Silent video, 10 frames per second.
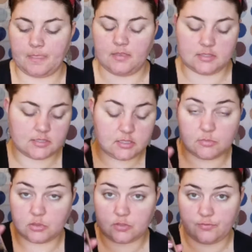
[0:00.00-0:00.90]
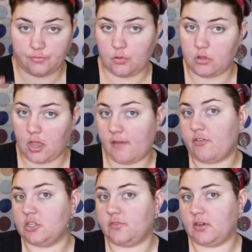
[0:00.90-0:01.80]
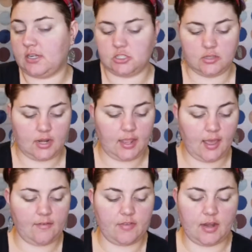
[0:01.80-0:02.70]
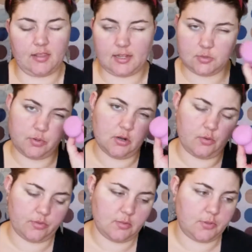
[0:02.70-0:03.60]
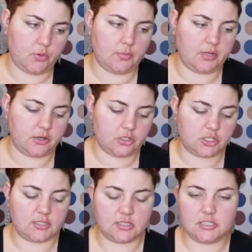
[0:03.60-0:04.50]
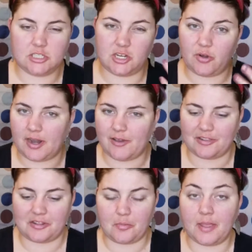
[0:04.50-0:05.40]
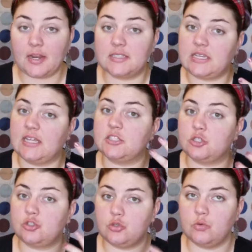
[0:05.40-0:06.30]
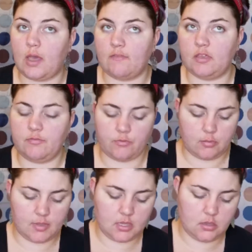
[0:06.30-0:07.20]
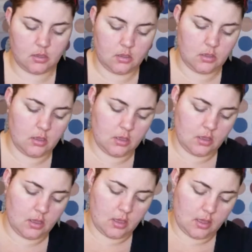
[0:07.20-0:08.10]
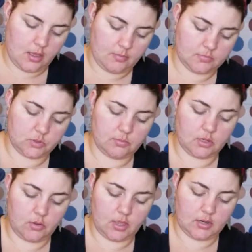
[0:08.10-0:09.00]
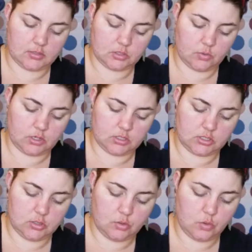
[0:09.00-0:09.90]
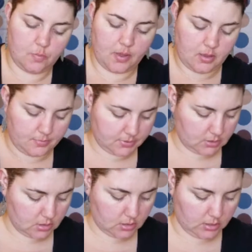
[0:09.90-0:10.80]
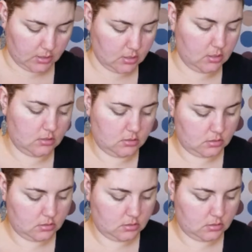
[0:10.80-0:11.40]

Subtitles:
this is the most full coverage foundation that I have, and I like to put it on with a beauty blender just to sheer it out a little bit because it gets too heavy for me. So I'm going to go ahead and squirt 2 pumps on